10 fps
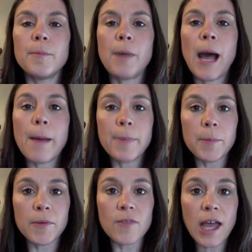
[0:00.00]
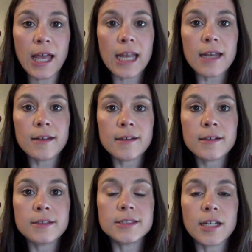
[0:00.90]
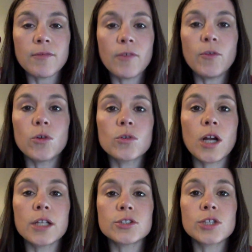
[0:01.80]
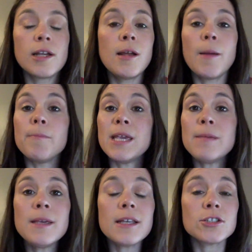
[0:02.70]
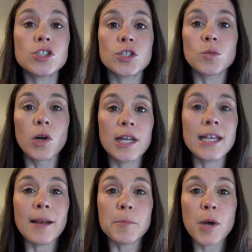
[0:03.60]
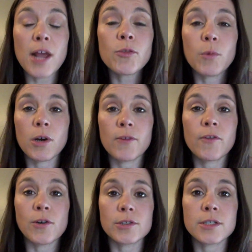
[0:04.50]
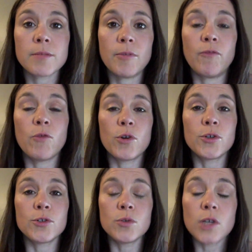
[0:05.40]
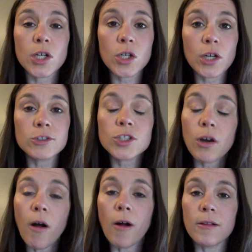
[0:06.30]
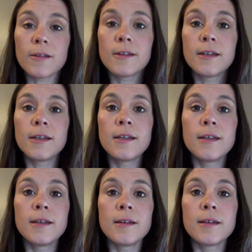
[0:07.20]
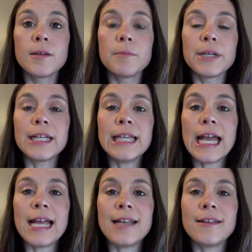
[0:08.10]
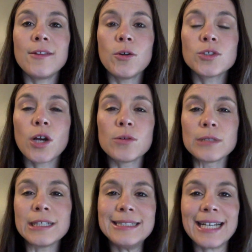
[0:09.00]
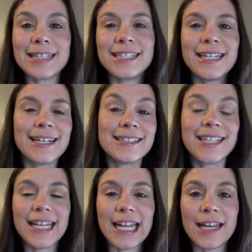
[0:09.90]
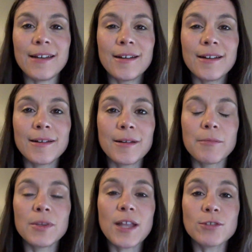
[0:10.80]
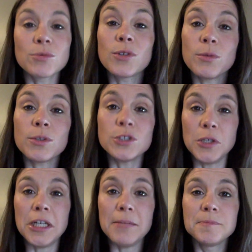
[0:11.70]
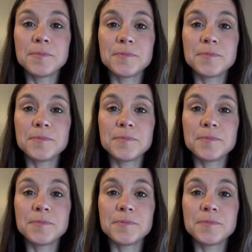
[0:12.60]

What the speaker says: pop up of the head instead of a full crunch. Maybe it's just working on breath work first before you're doing a crunch at all. But again, those aren't really sexy and exciting, but that's really what you need.